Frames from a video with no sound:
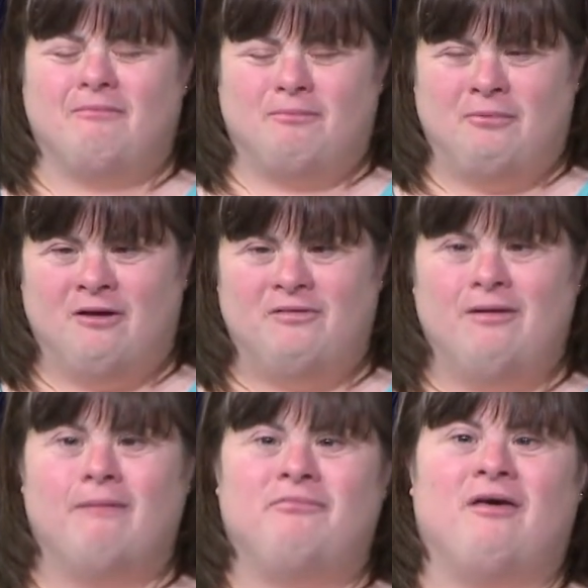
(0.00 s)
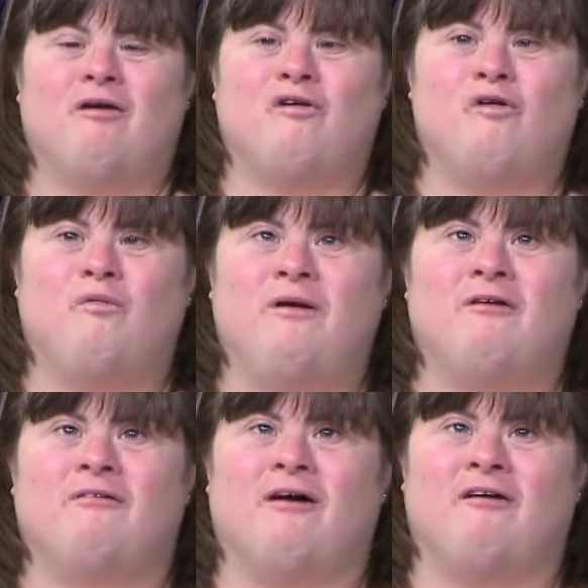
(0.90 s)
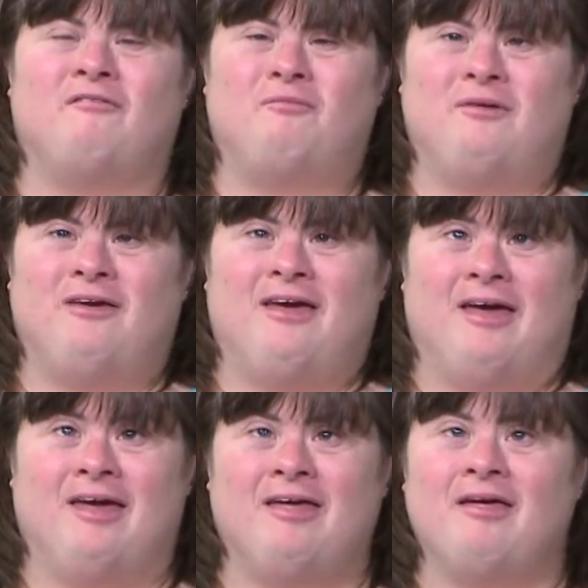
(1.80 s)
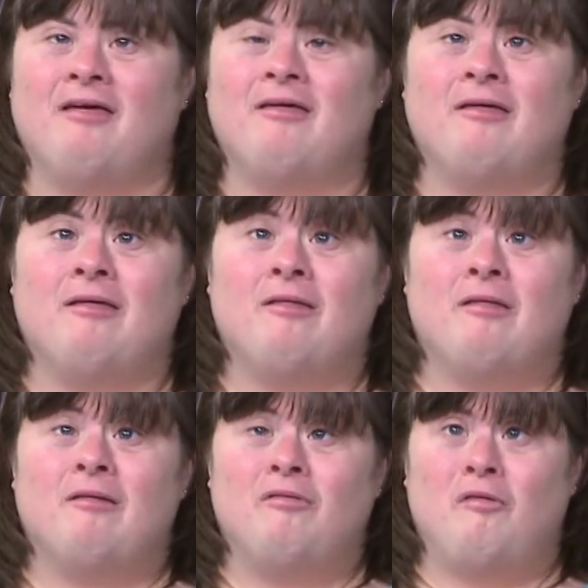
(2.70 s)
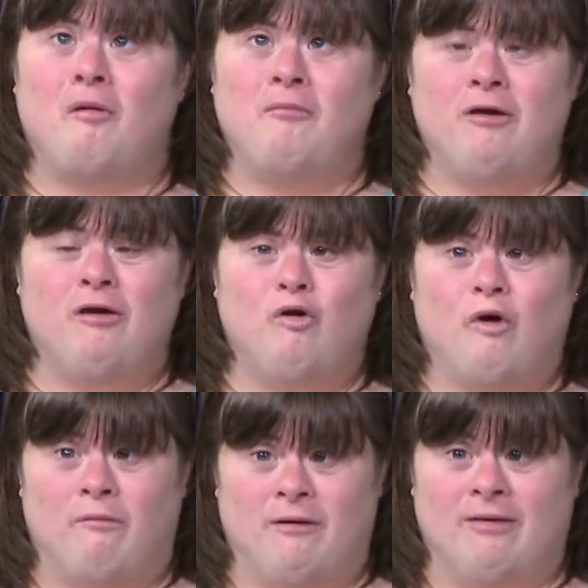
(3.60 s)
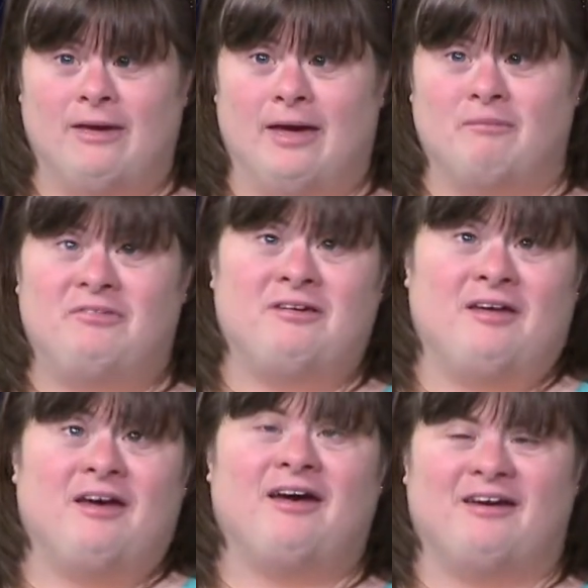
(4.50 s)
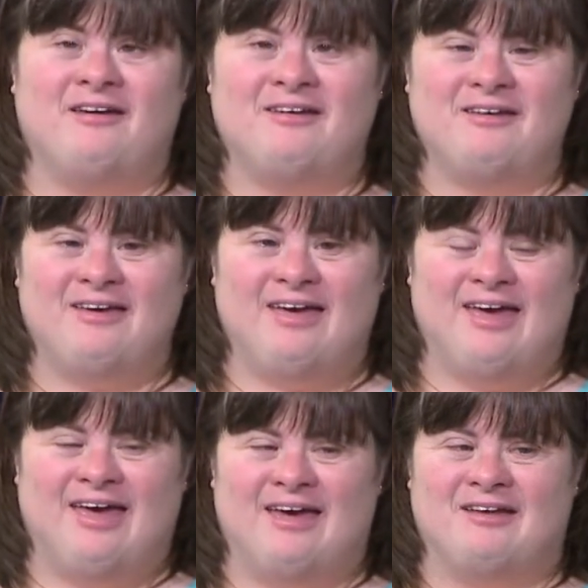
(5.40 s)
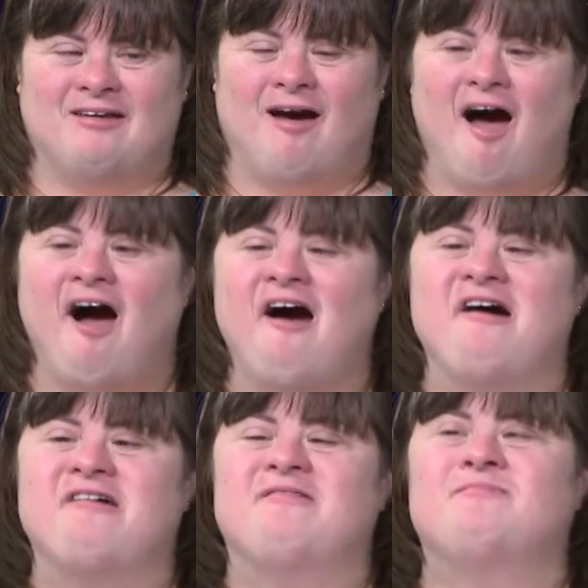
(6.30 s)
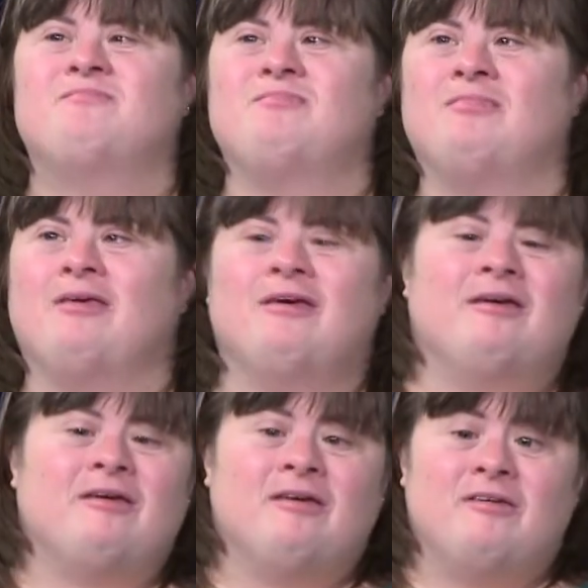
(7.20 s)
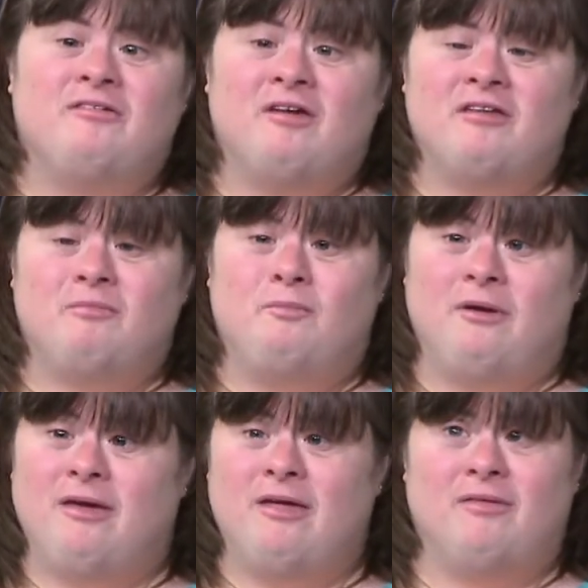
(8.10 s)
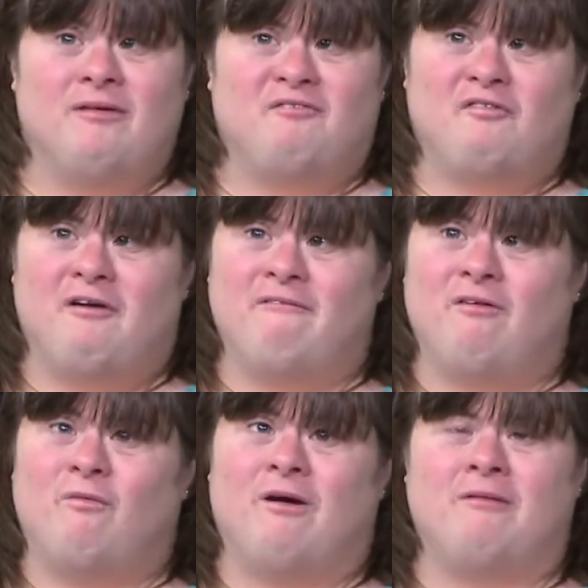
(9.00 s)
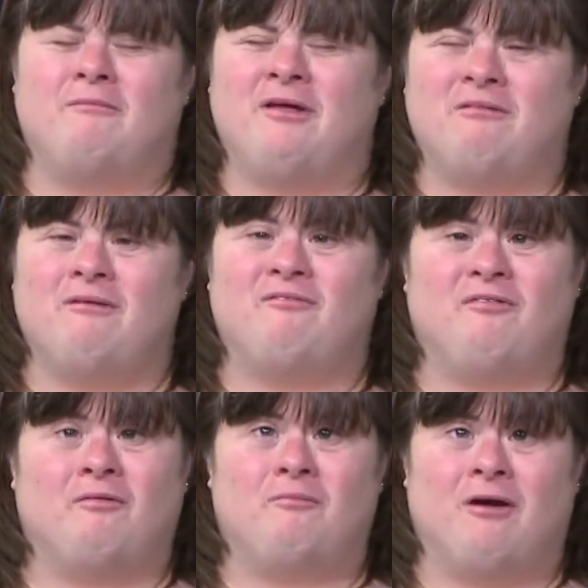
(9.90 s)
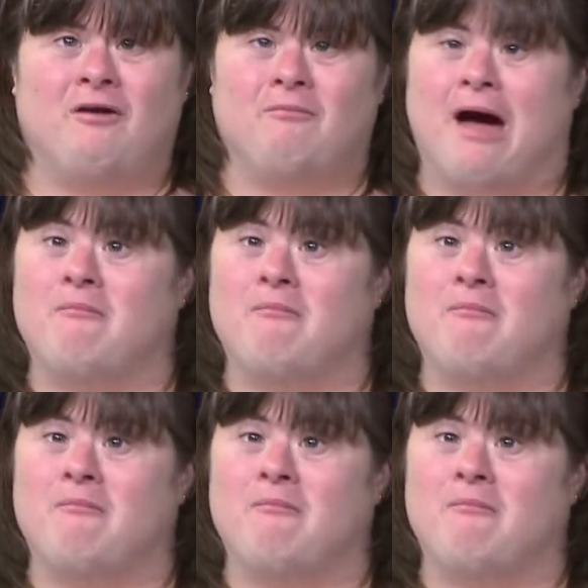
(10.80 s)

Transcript: building up that career of being the me who I really am today, and just being there for everyone makes me feel better about